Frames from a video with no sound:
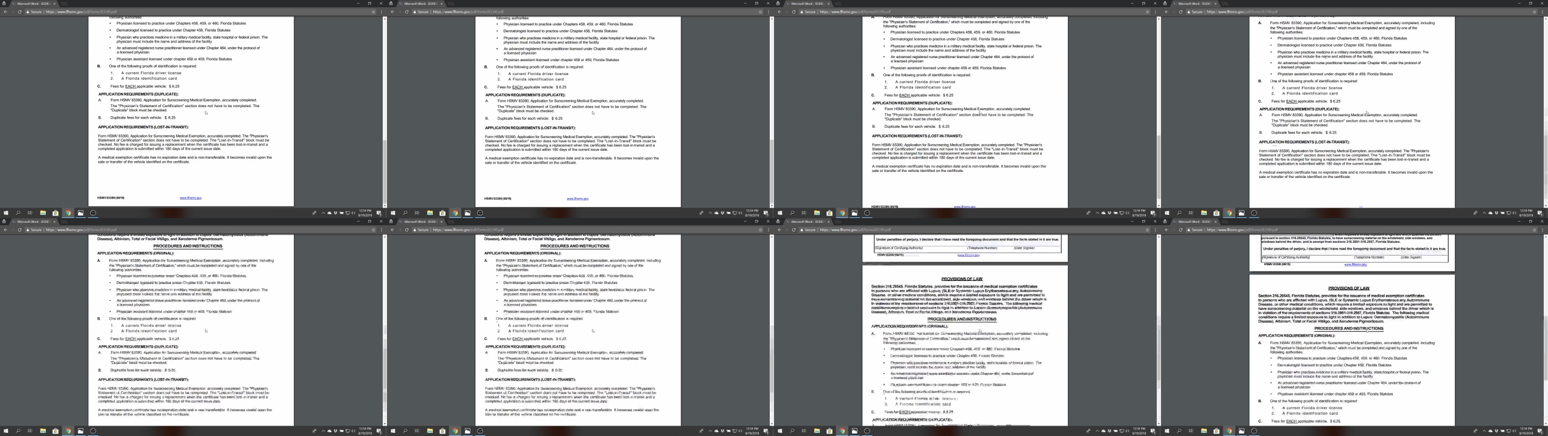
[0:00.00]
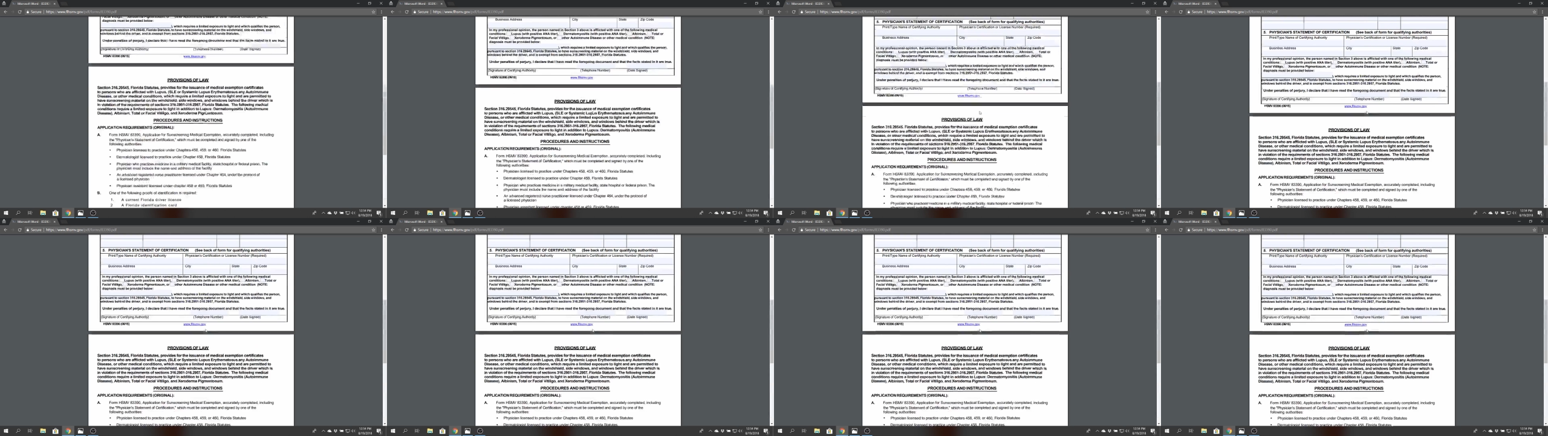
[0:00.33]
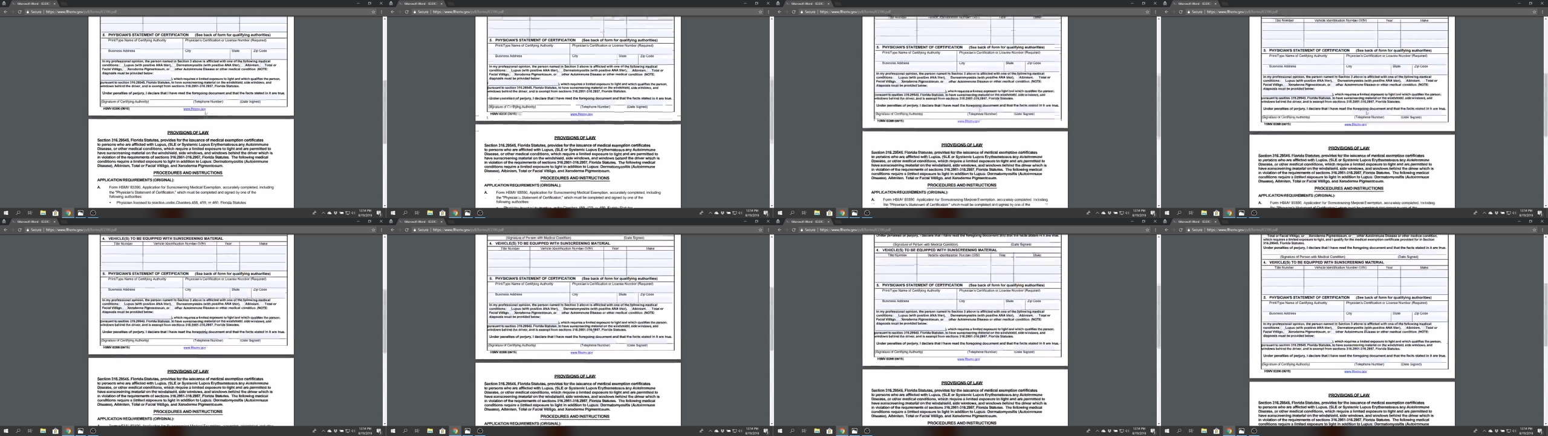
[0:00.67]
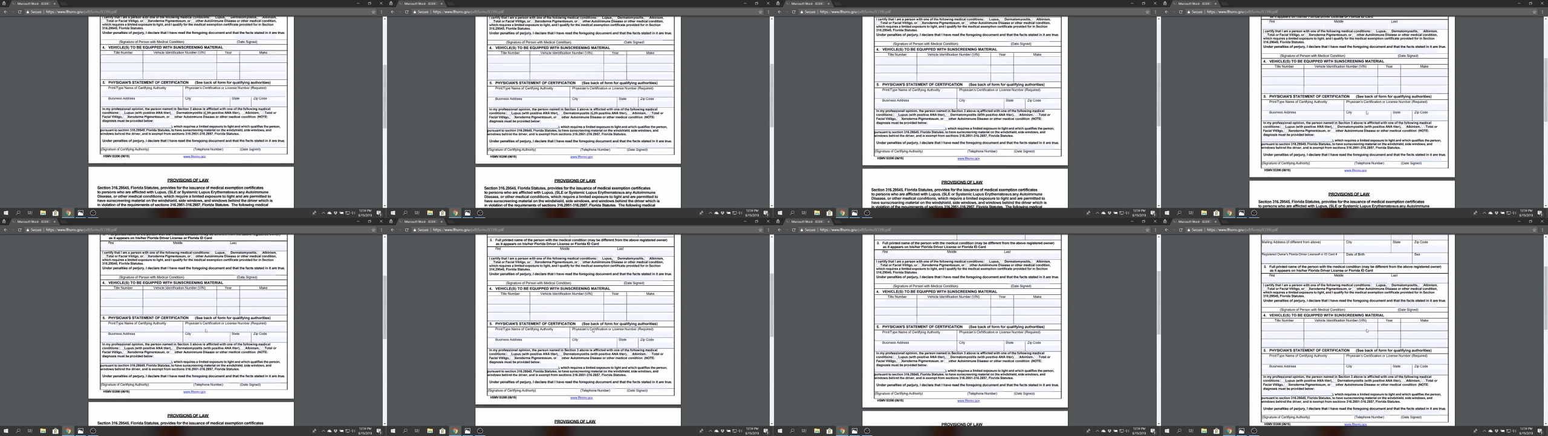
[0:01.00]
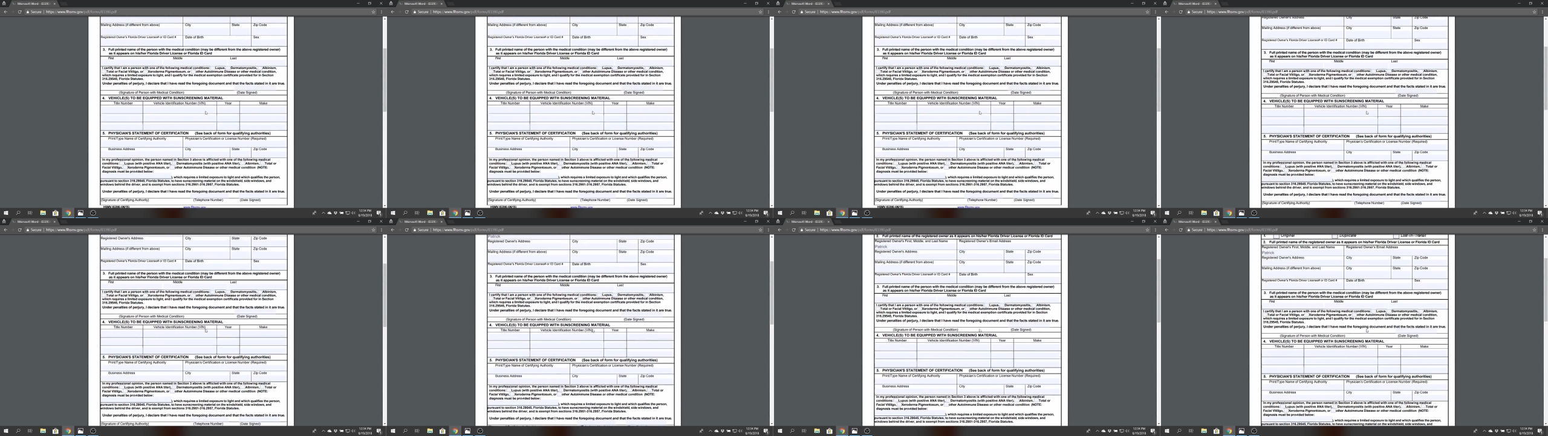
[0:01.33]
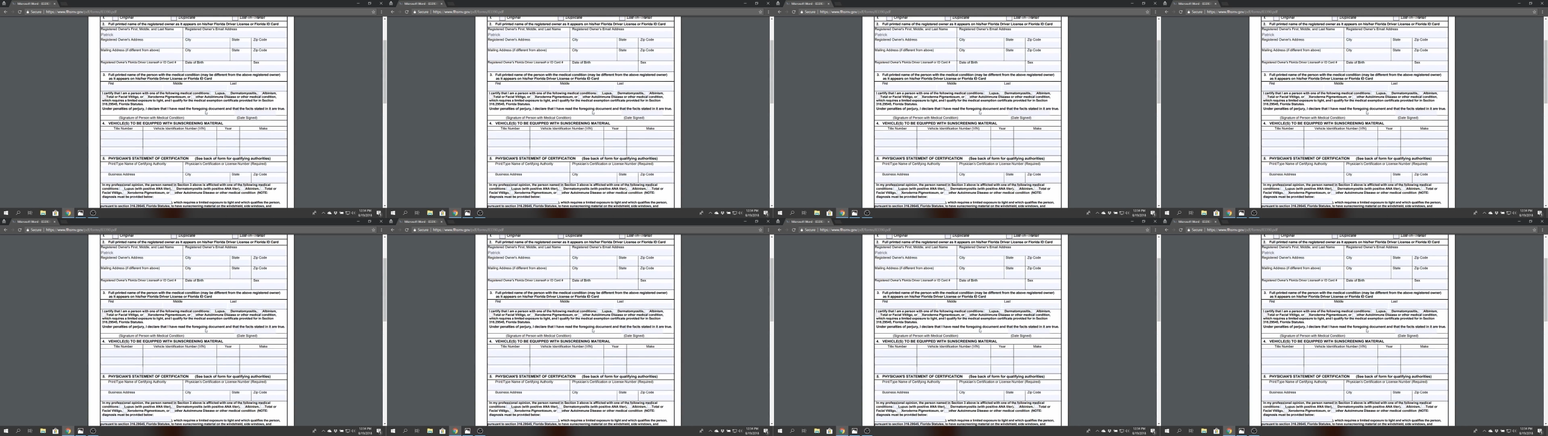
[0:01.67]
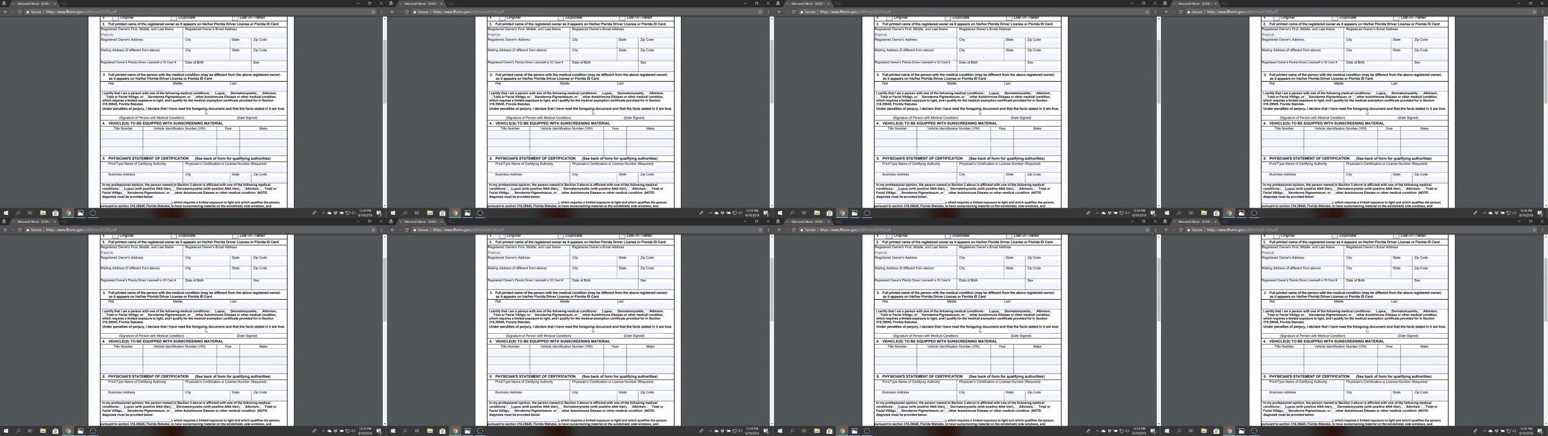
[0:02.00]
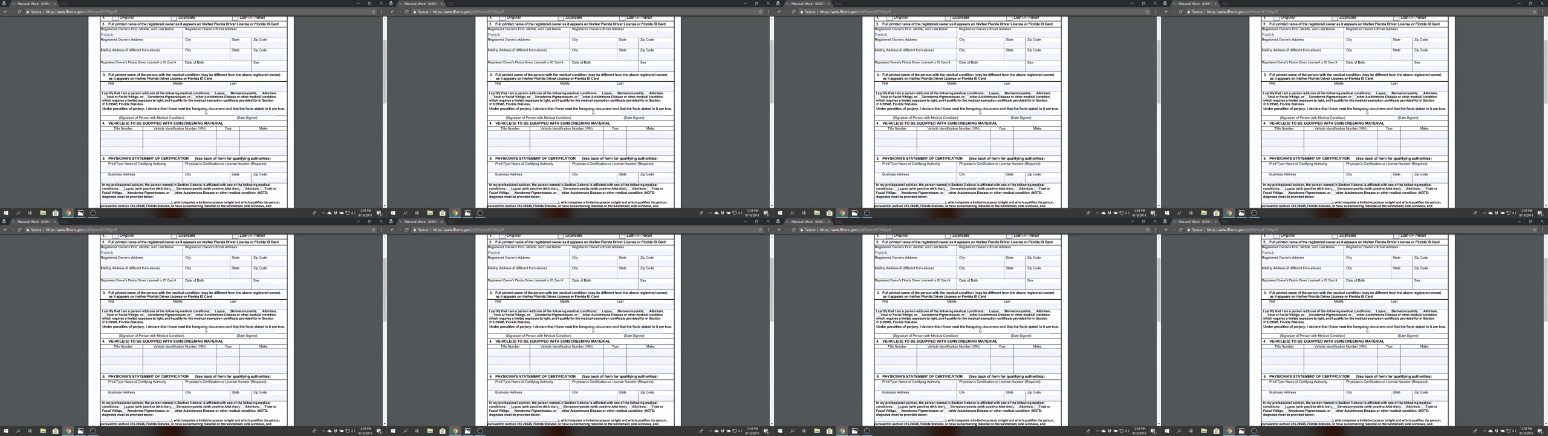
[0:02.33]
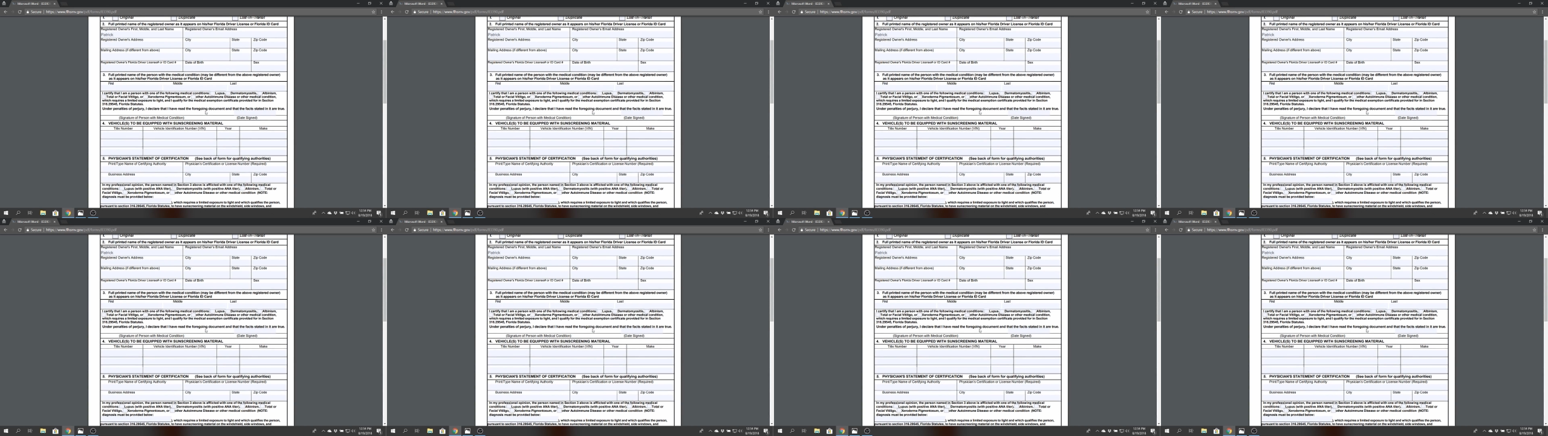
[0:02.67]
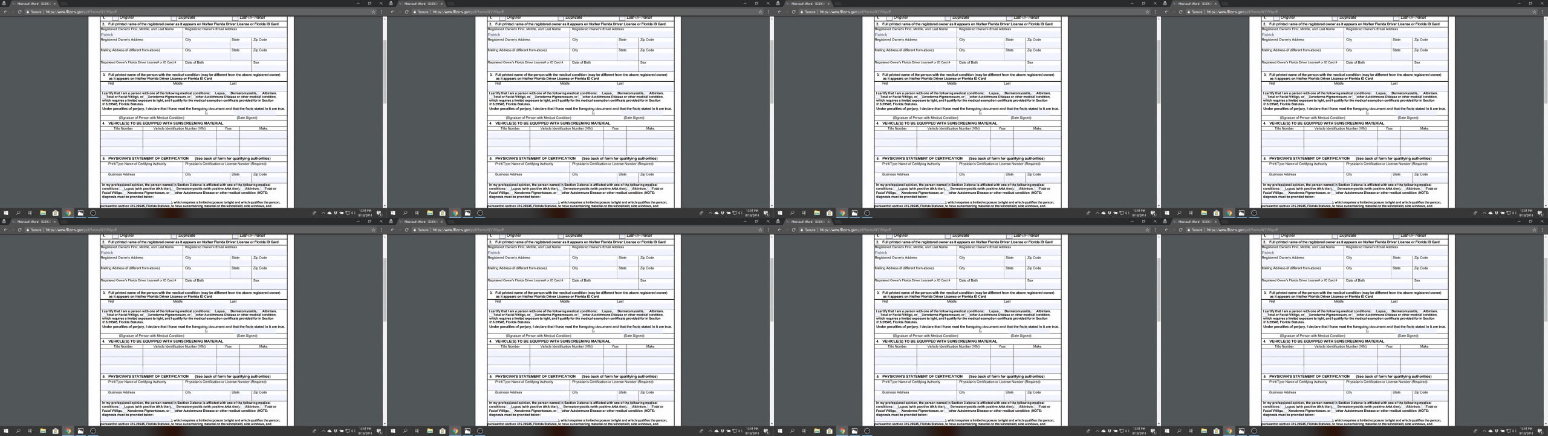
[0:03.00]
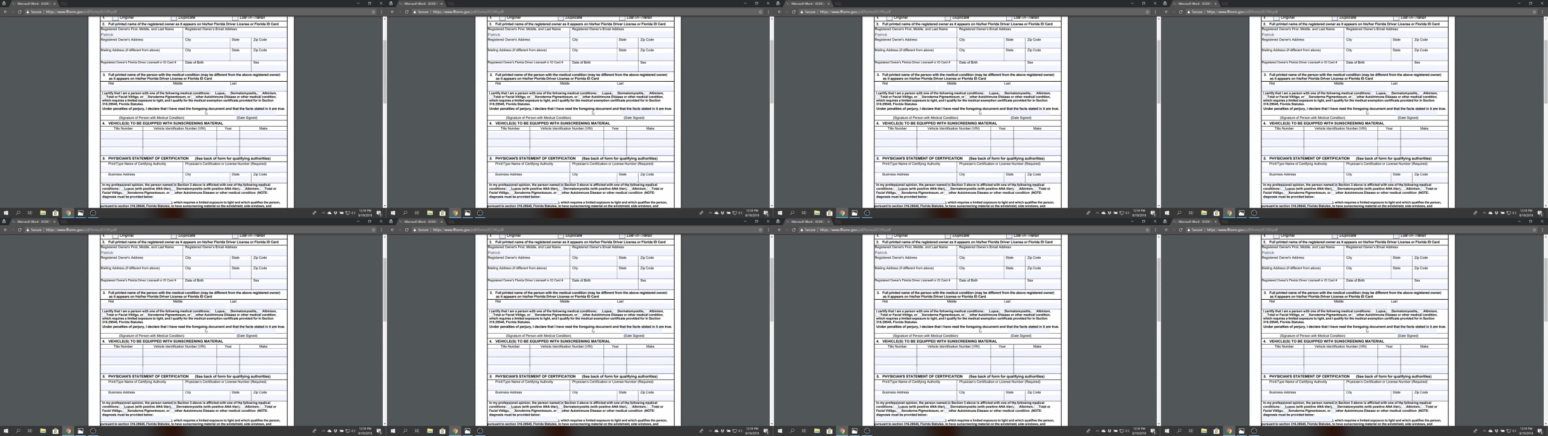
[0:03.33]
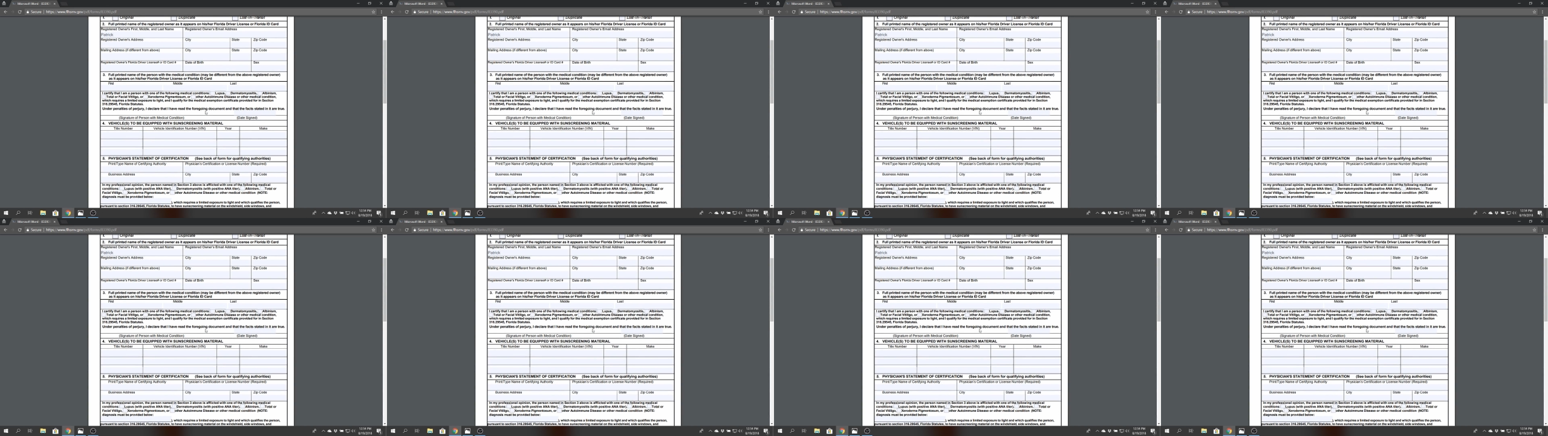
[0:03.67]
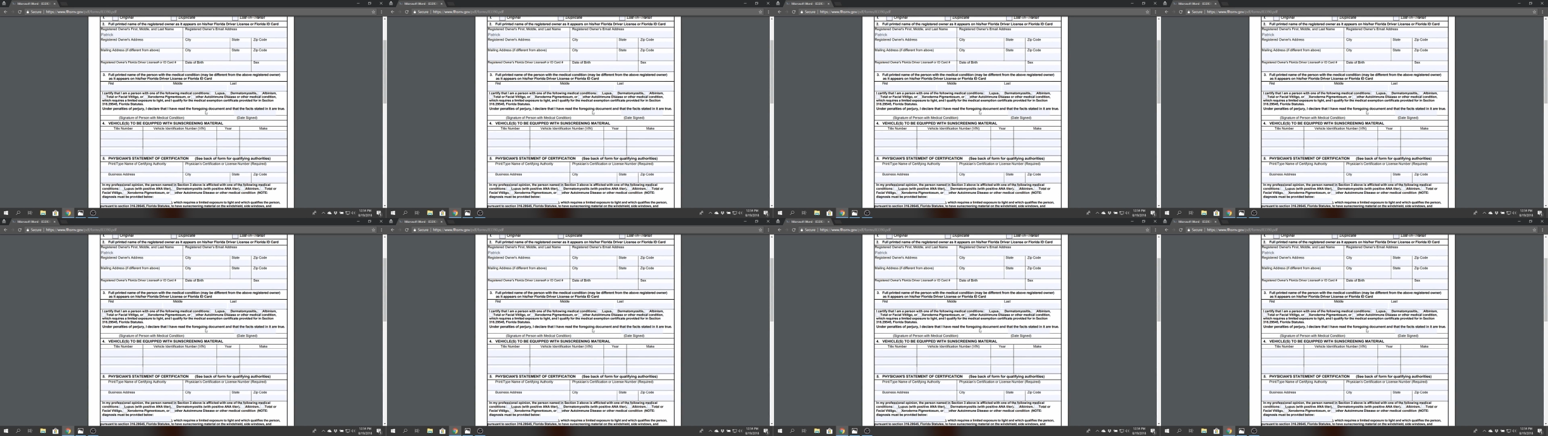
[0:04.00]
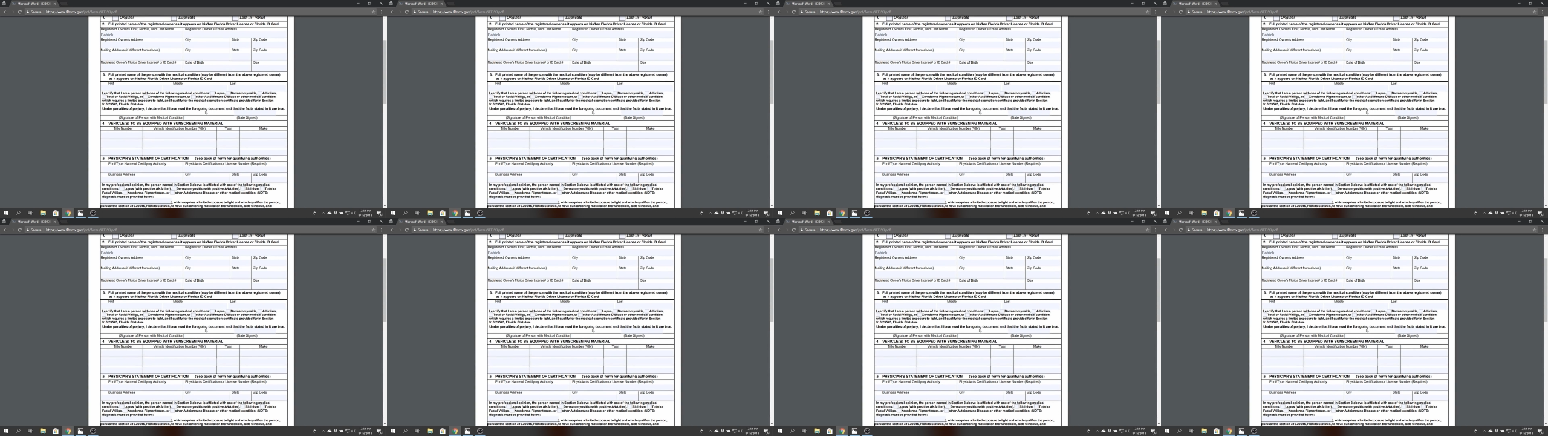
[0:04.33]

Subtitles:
No face is visible, so there are no lips to read.